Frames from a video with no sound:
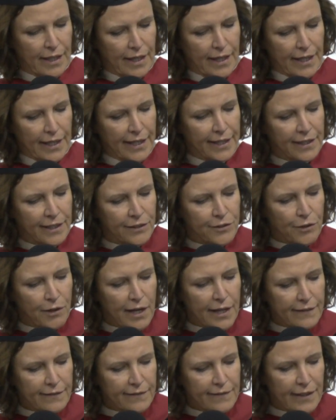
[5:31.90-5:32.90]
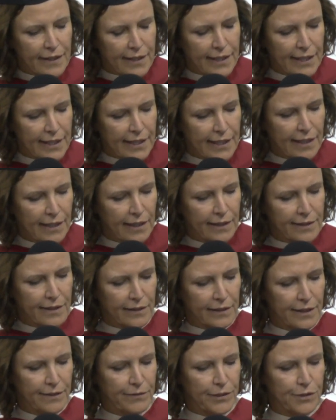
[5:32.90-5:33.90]
In an address that he
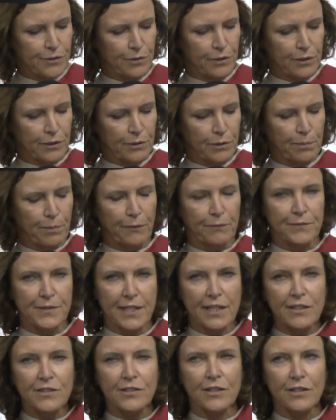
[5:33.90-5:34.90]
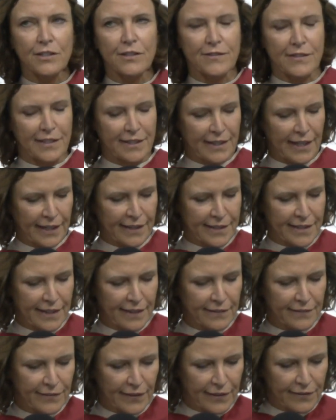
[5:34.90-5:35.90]
delivered to a group of teachers in
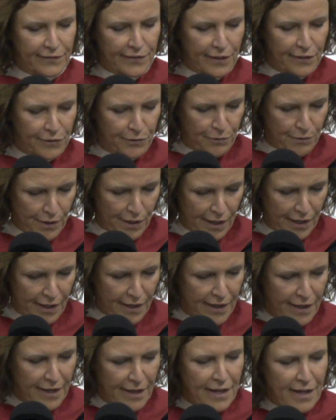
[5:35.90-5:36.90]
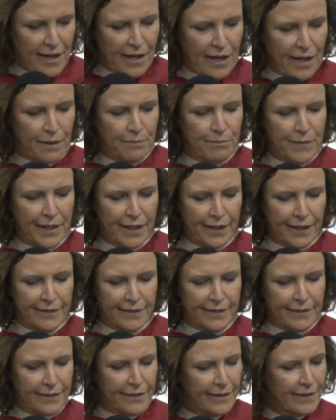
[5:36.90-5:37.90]
1963,
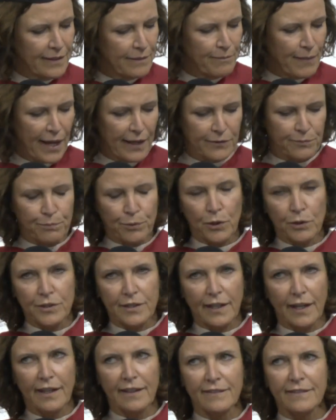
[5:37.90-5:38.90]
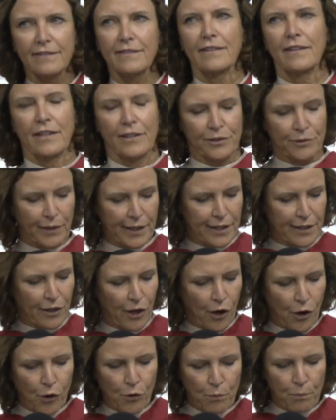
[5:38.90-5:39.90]
amid mass protests, great
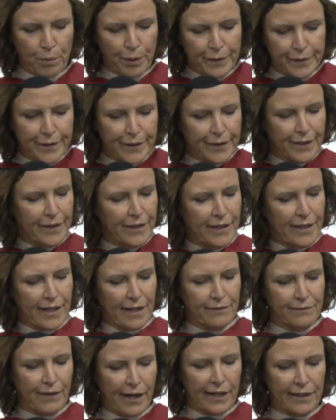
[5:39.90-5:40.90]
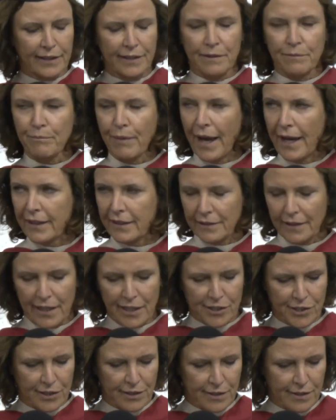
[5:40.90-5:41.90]
hope, and violent
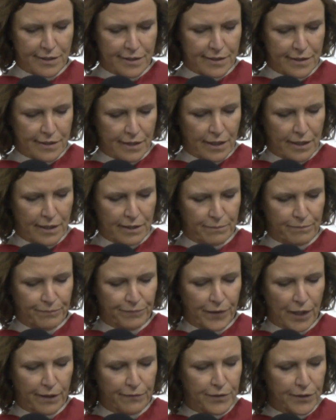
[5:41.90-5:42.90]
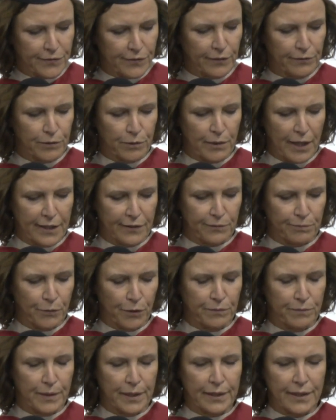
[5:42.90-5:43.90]
backlashes um, of the civil rights
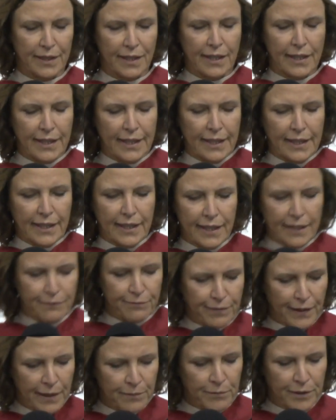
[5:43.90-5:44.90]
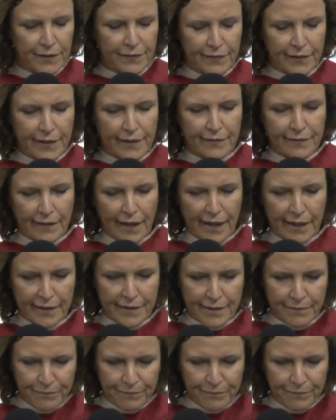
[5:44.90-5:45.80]
movement, he famously said,